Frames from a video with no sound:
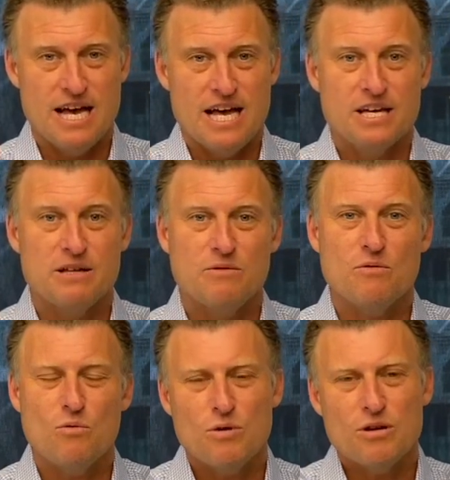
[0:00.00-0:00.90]

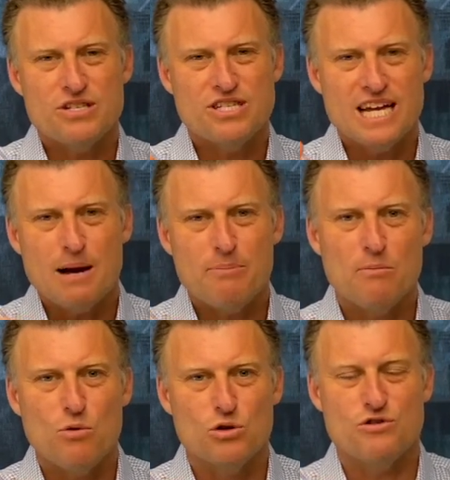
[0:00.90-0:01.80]
can set up a
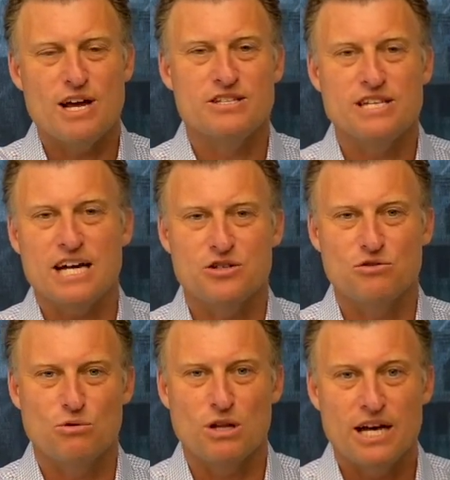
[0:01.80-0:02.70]
more
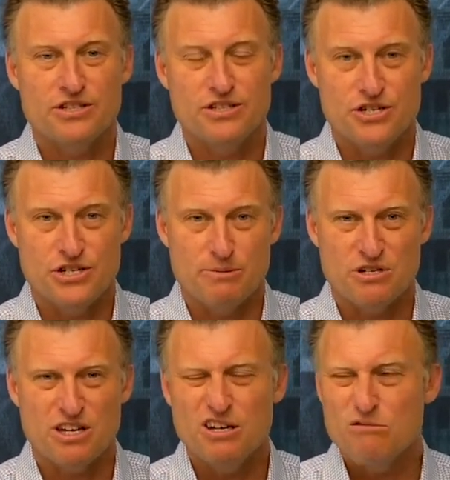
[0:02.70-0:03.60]
transactional relationship.
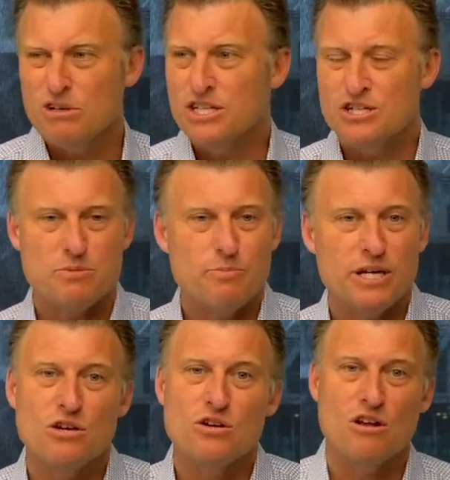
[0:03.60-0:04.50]
So you're really just
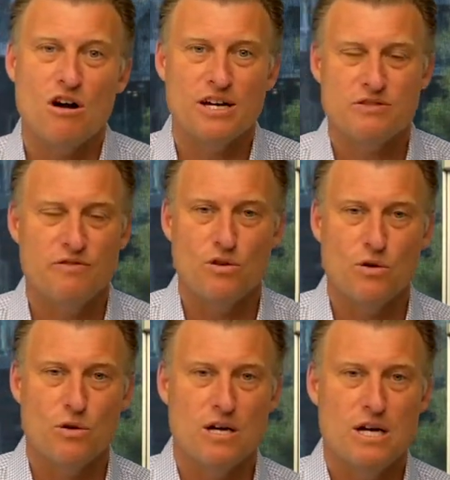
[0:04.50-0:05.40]
being utilised
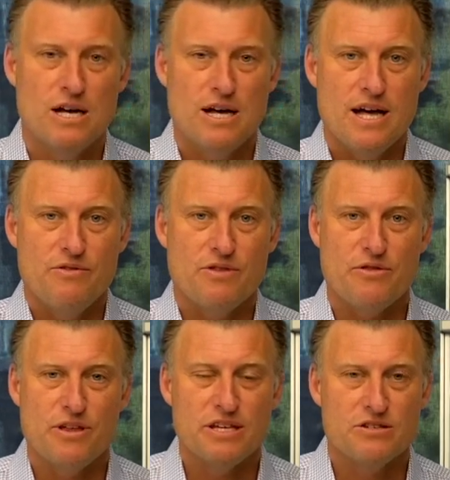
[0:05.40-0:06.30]
for the
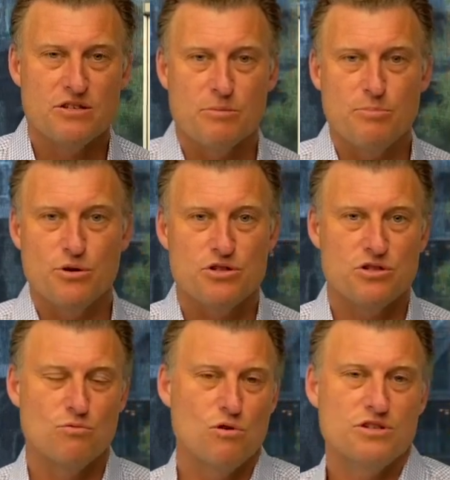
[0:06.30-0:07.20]
things that the
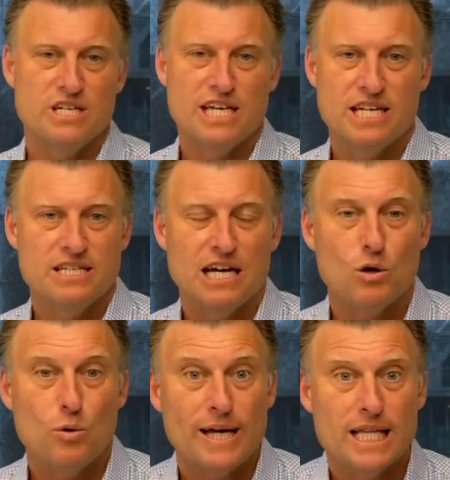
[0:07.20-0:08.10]
person wants to get
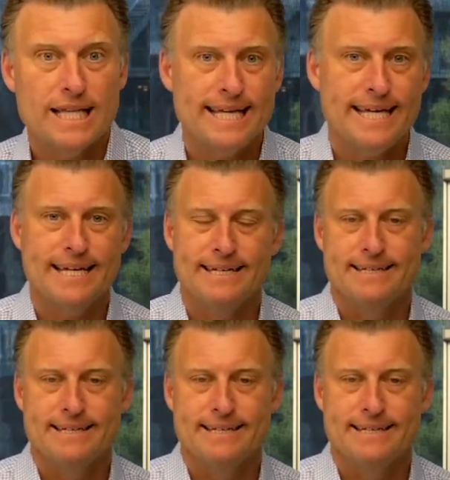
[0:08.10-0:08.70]
done quickly,